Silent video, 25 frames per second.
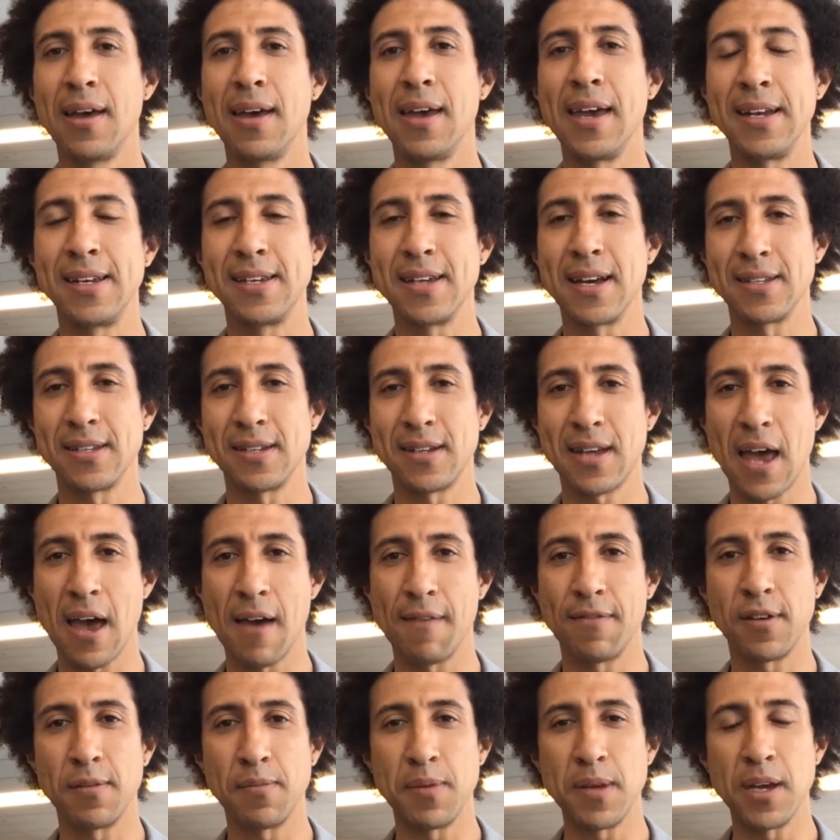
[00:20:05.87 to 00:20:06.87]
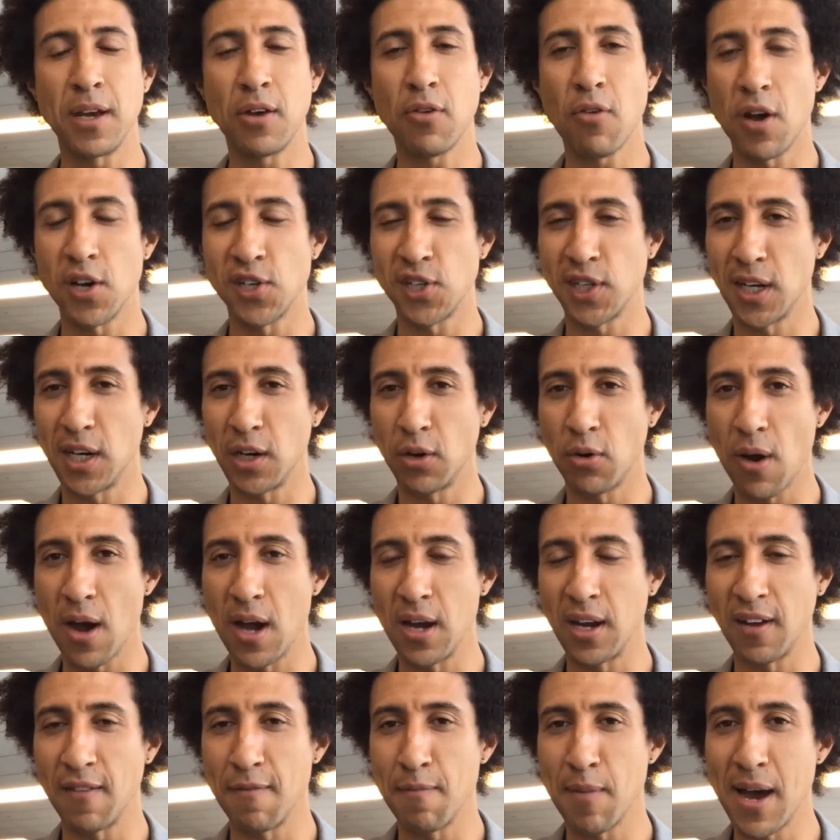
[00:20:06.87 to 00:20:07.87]
It doesn't have to be crushing and
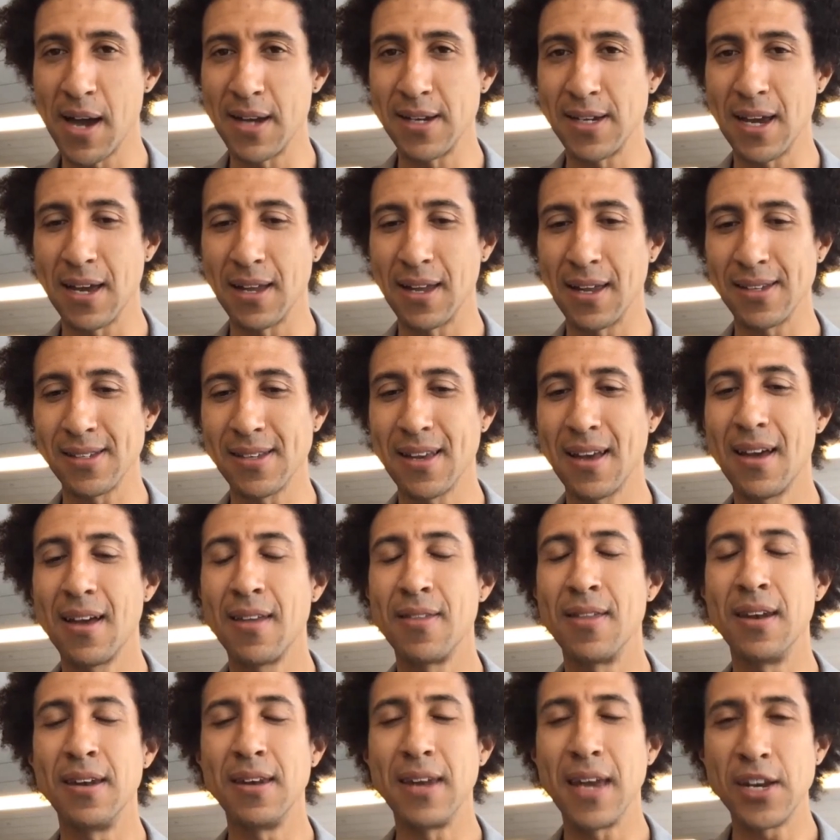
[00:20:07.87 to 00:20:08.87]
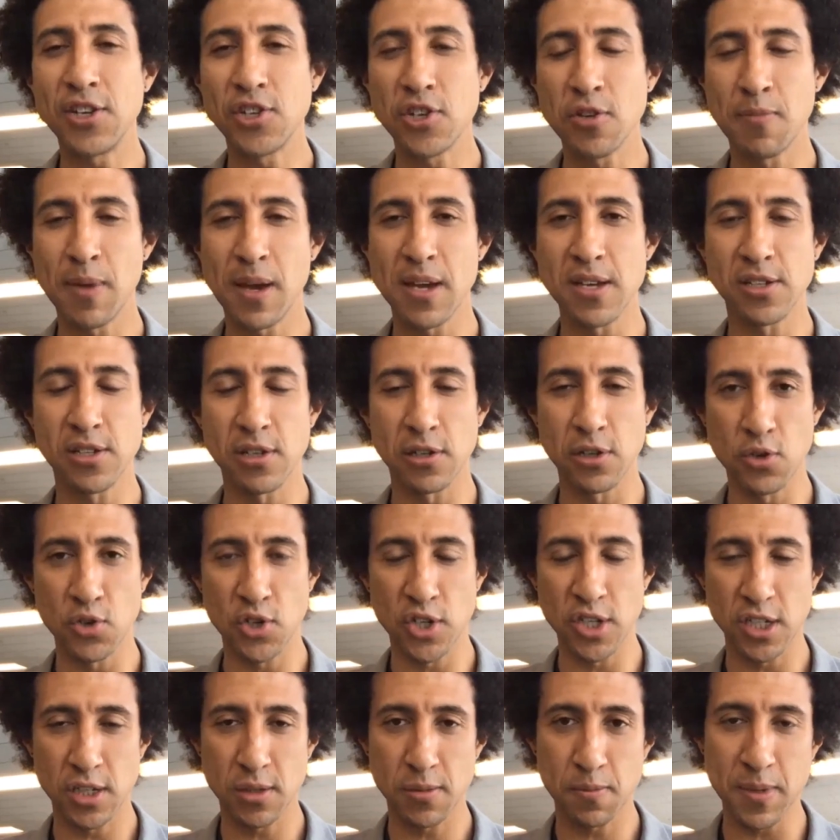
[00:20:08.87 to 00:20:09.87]
grinding of mine tailings. The nature-based
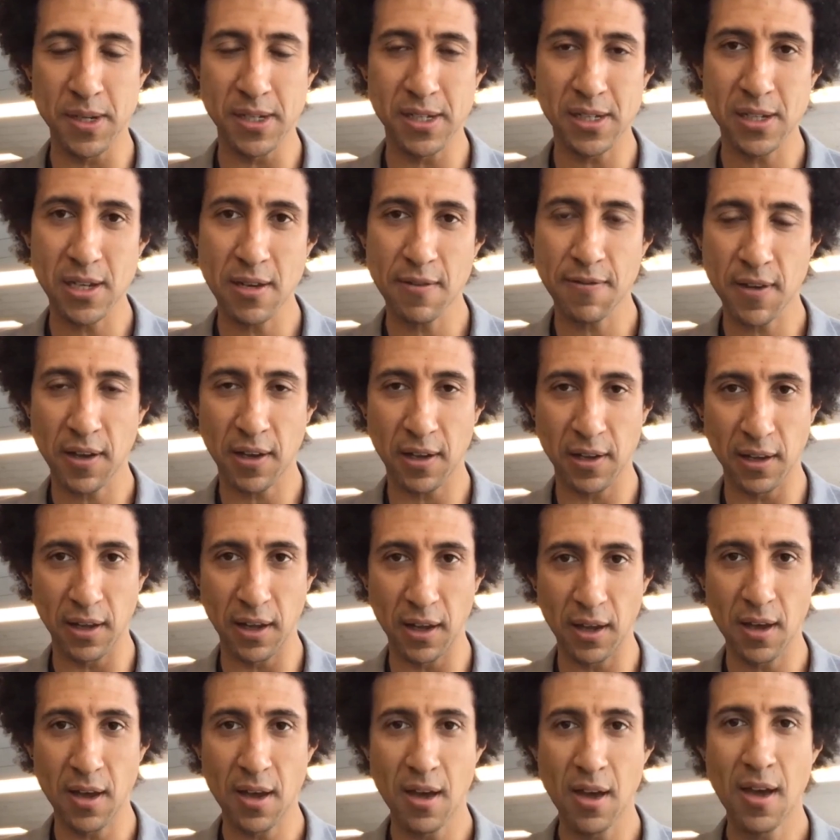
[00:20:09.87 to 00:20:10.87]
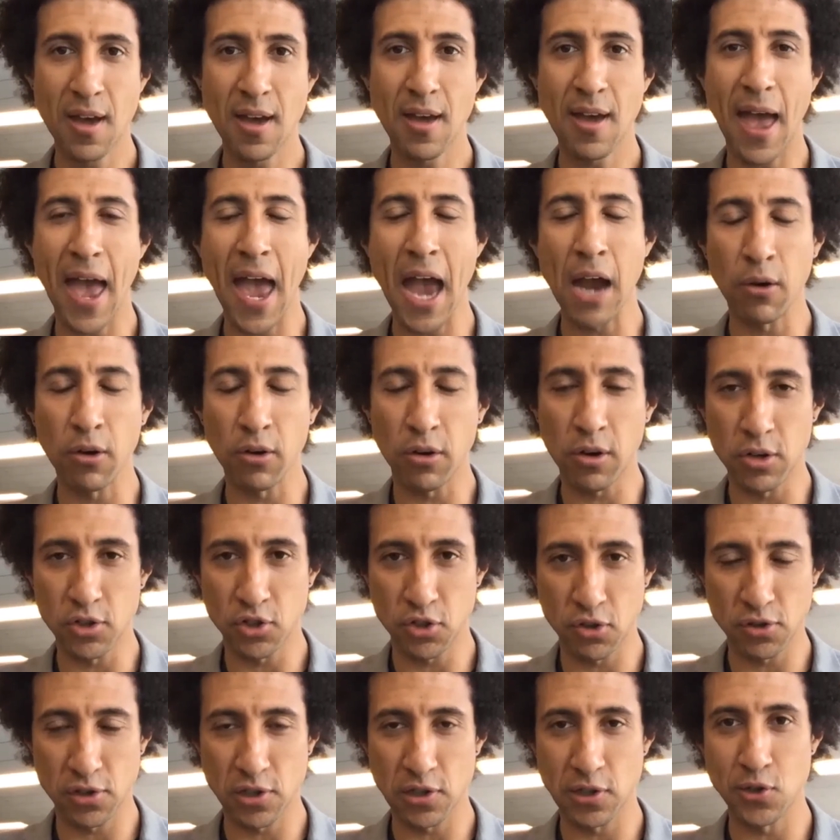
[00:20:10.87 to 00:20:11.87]
solutions, specifically
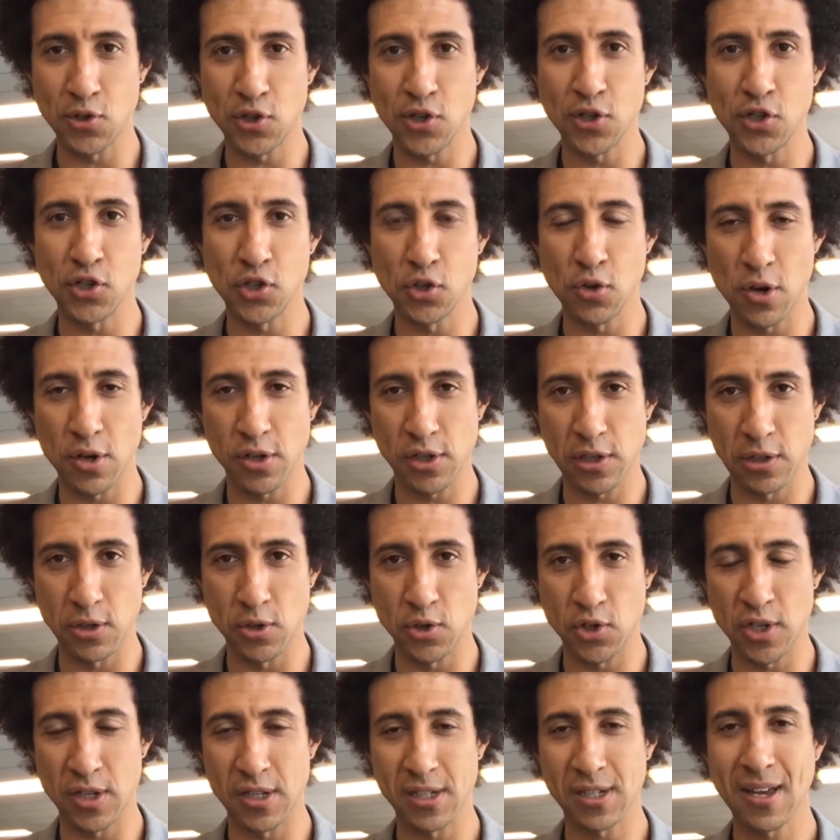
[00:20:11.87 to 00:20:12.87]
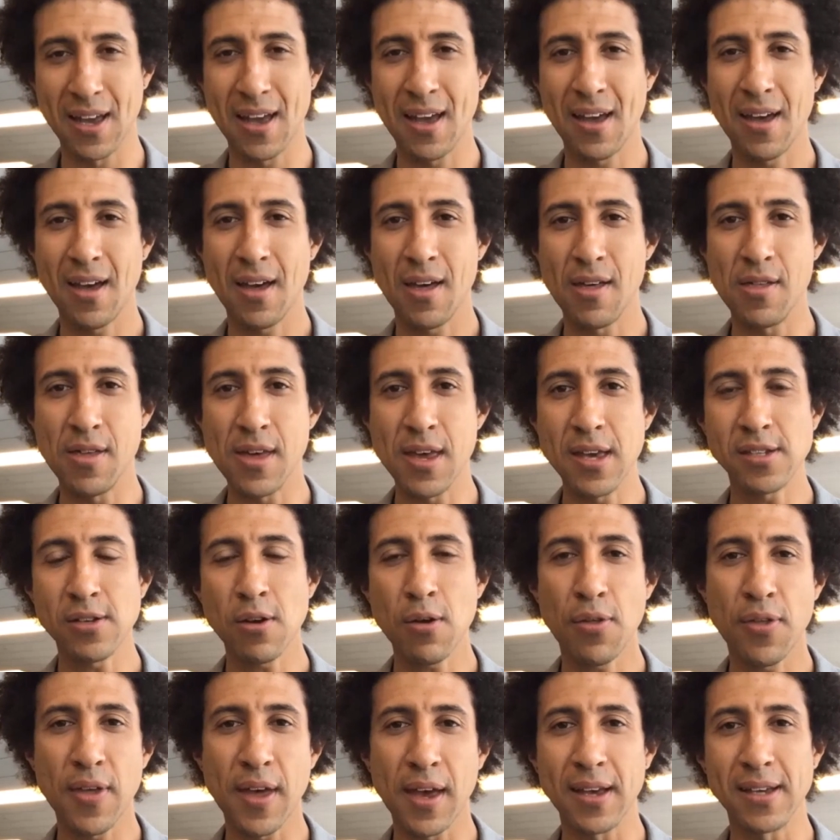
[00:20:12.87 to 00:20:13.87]
agricultural solutions, soil solutions, these
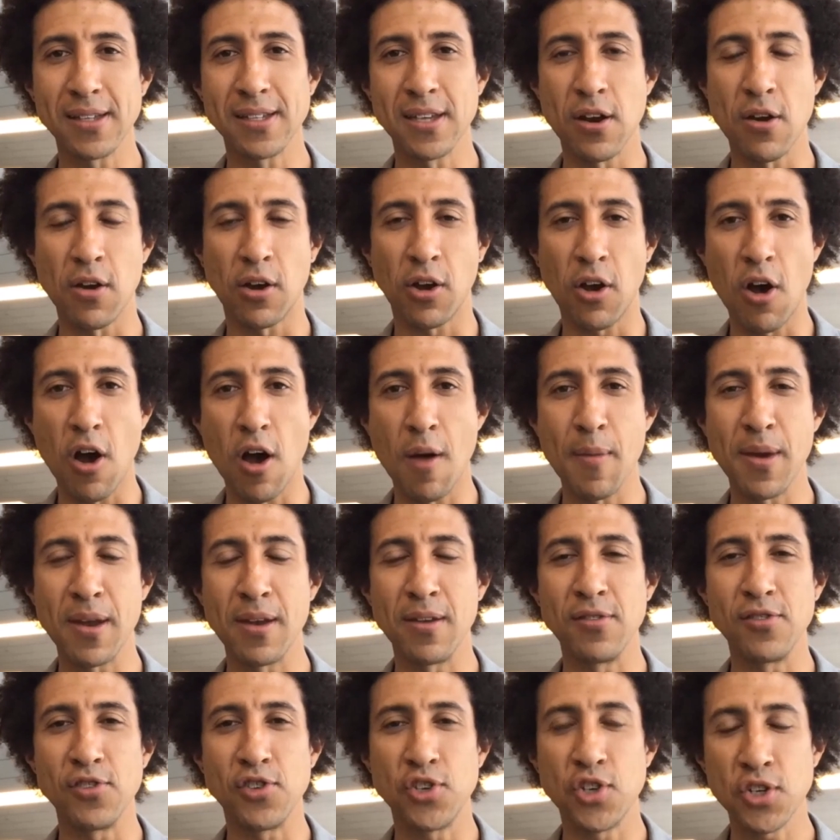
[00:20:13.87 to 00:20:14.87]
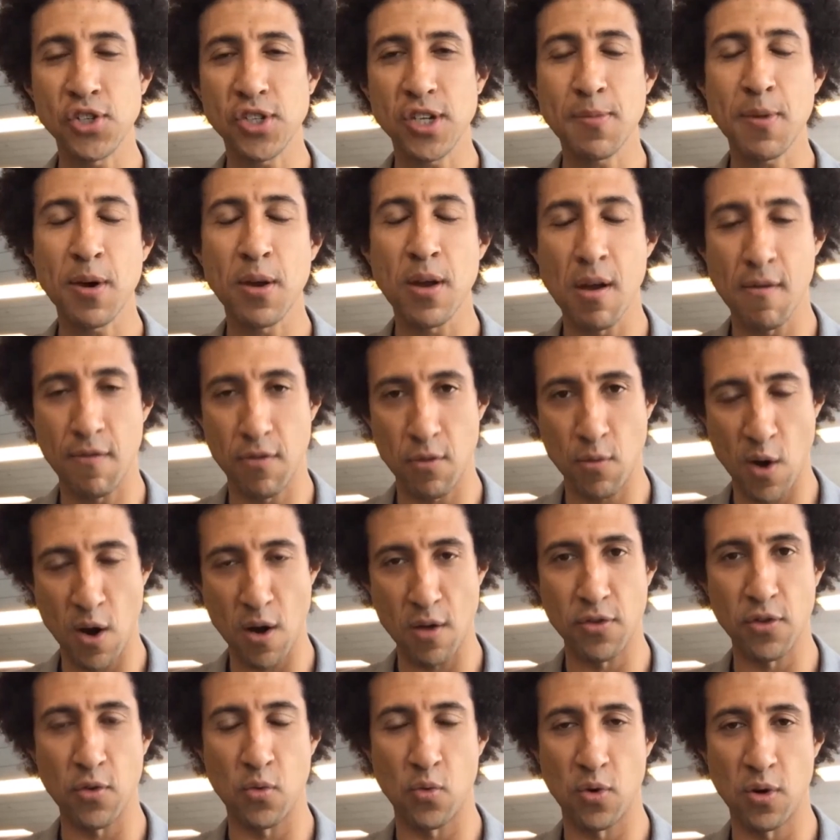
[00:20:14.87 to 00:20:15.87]
are things that are common just about everywhere
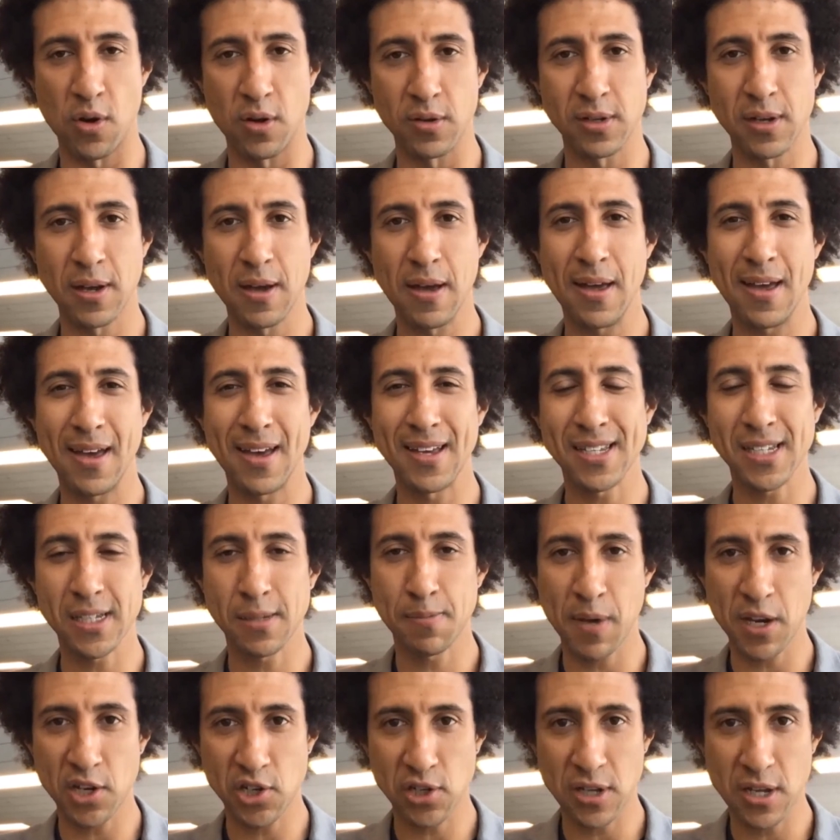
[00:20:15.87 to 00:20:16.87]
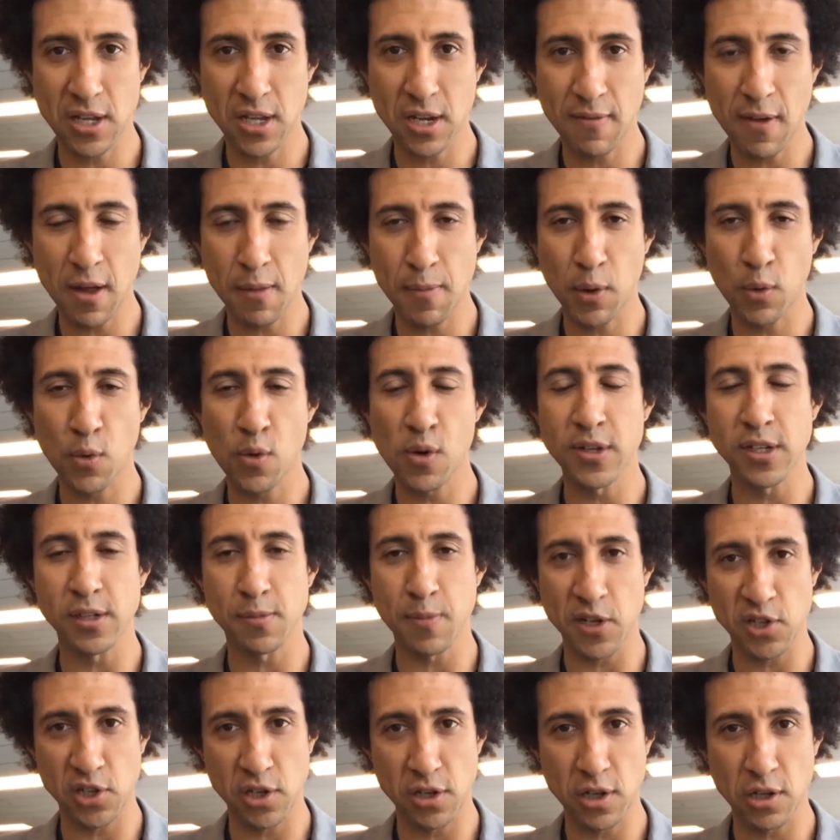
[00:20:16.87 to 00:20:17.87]
in the world, especially in the developing world,
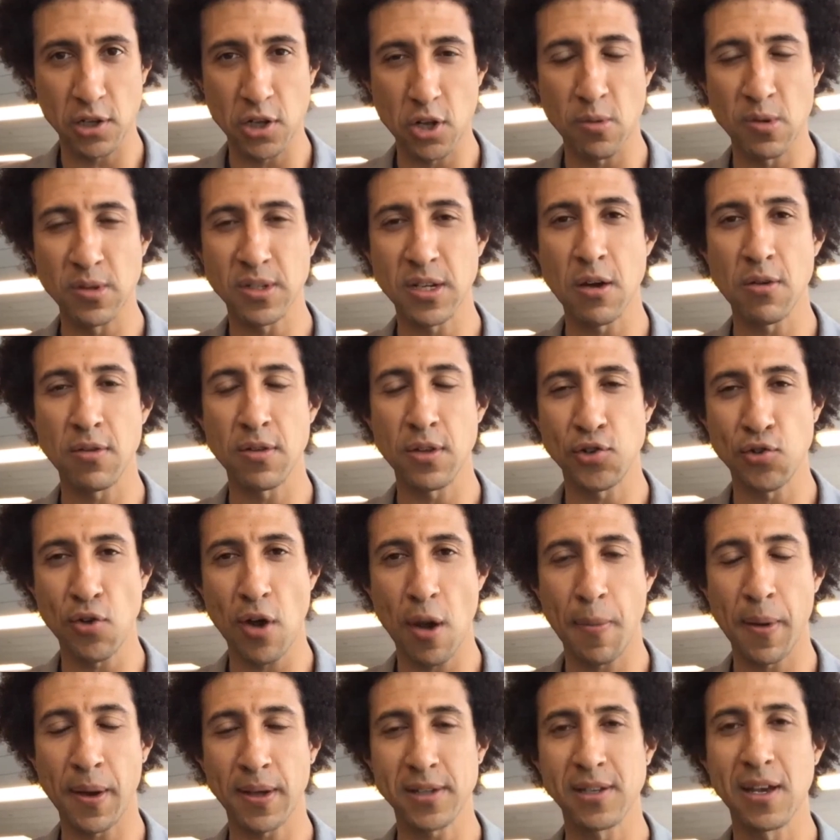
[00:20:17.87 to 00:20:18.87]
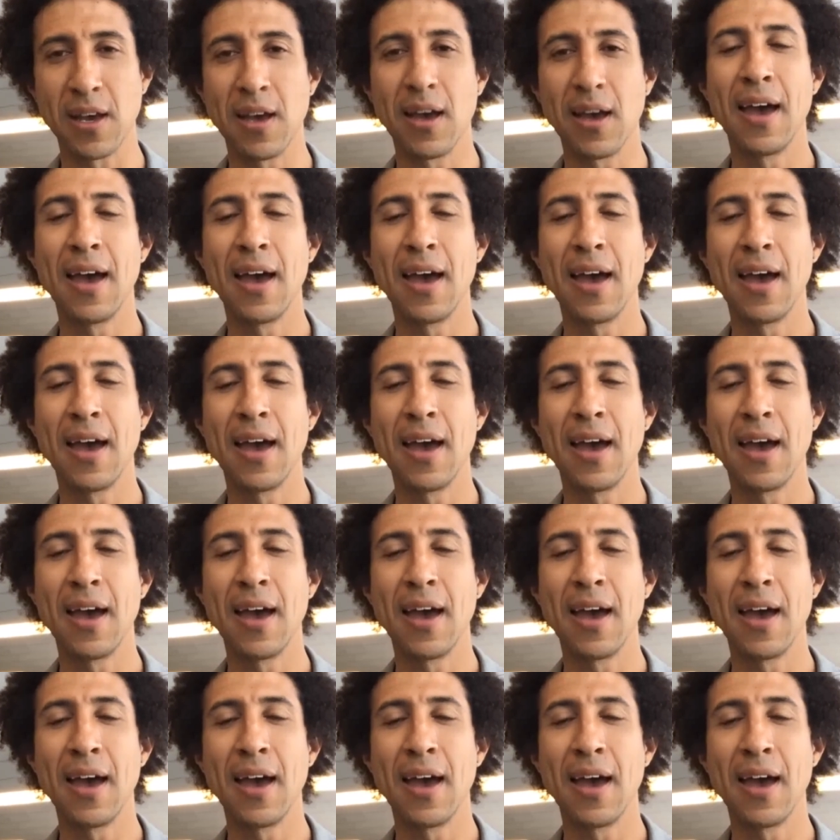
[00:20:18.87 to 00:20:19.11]
especially in the global south and the tropics.